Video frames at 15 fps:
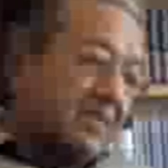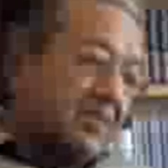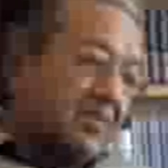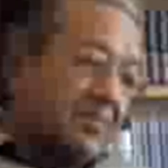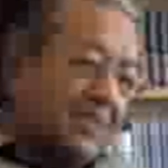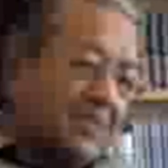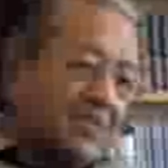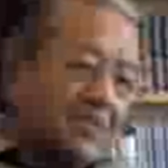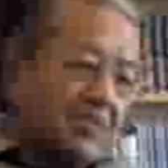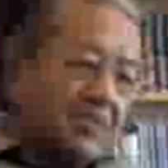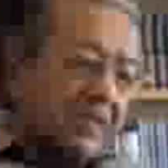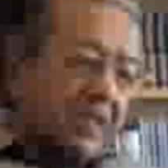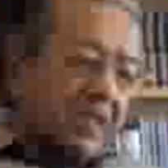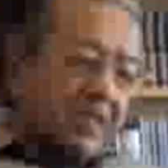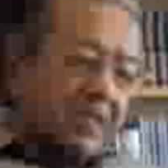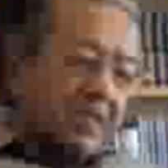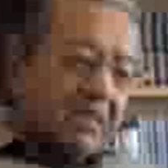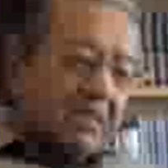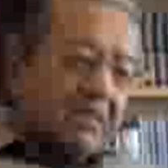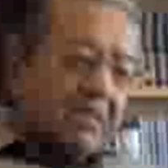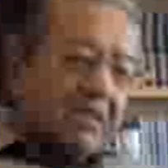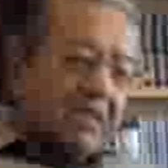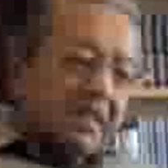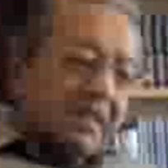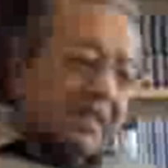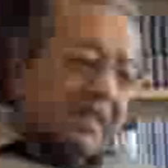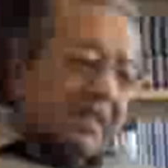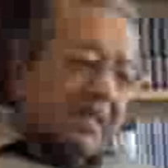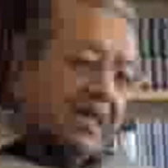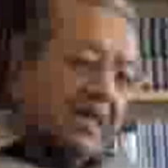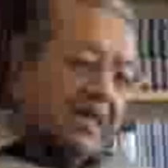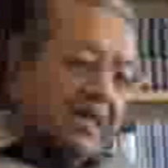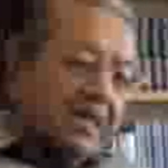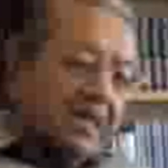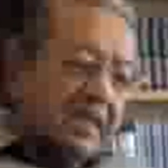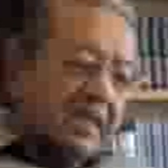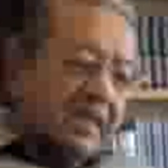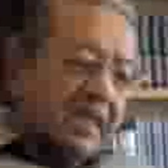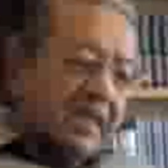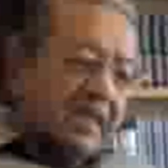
so much so that in the